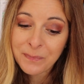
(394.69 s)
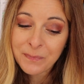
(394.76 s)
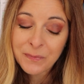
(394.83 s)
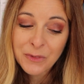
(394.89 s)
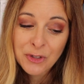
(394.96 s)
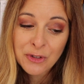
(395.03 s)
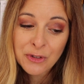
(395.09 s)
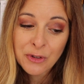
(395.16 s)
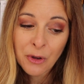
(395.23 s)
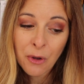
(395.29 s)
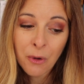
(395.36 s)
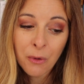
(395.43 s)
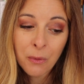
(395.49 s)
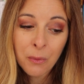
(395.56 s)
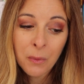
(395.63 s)

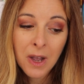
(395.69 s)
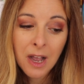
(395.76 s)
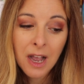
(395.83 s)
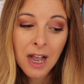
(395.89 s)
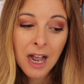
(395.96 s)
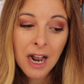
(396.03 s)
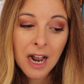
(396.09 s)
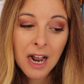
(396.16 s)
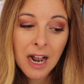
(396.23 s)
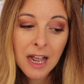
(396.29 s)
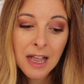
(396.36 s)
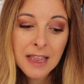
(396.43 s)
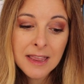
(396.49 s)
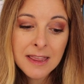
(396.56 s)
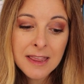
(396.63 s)
So
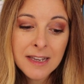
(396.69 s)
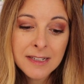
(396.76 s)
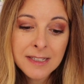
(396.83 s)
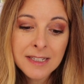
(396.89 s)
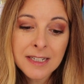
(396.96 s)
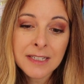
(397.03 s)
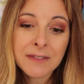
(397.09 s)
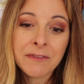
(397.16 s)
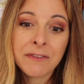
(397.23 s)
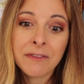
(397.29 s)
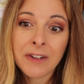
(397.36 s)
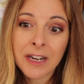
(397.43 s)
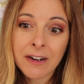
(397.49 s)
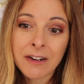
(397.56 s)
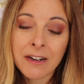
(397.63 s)
this is
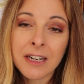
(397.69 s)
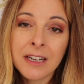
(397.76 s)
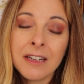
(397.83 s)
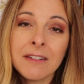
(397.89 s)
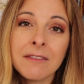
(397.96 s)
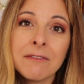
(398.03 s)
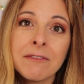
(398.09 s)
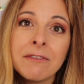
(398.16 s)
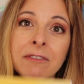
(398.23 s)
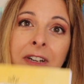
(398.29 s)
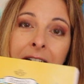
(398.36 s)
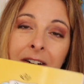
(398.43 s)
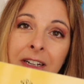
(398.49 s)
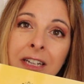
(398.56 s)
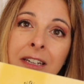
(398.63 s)
very,
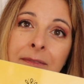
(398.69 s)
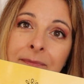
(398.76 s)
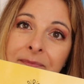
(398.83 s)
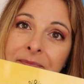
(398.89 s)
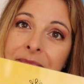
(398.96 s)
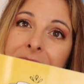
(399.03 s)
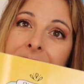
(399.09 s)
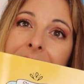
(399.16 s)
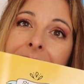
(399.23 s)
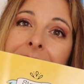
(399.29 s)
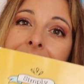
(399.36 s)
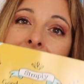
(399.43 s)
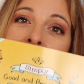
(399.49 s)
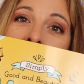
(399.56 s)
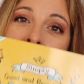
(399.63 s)
very
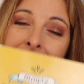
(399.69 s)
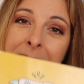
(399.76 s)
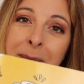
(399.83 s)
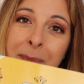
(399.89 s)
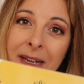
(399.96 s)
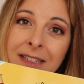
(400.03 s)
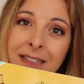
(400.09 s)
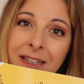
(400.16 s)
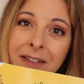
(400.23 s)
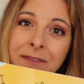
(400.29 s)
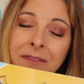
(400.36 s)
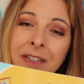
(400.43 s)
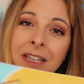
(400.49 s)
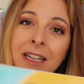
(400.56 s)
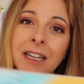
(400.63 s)

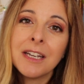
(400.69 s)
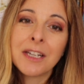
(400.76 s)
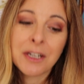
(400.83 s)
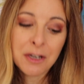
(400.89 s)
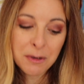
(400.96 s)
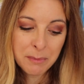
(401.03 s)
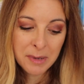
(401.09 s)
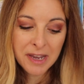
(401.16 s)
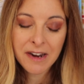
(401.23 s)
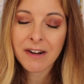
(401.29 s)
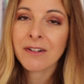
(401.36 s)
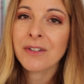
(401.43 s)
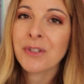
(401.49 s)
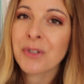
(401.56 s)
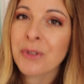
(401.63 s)
inexpensive
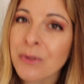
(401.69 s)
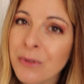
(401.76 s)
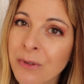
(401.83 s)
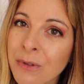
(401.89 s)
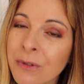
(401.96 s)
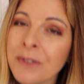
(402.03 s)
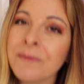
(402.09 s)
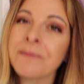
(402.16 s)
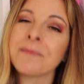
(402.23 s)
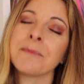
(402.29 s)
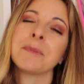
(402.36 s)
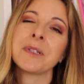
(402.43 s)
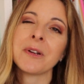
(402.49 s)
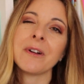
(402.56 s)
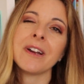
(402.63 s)
compared to,
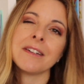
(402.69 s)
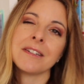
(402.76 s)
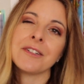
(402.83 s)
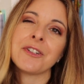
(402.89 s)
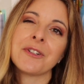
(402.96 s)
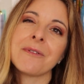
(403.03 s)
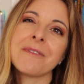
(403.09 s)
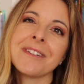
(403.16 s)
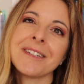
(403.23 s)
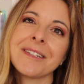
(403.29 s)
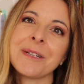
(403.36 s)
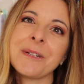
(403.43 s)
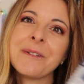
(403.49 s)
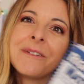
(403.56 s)
sorry I didn't show this to you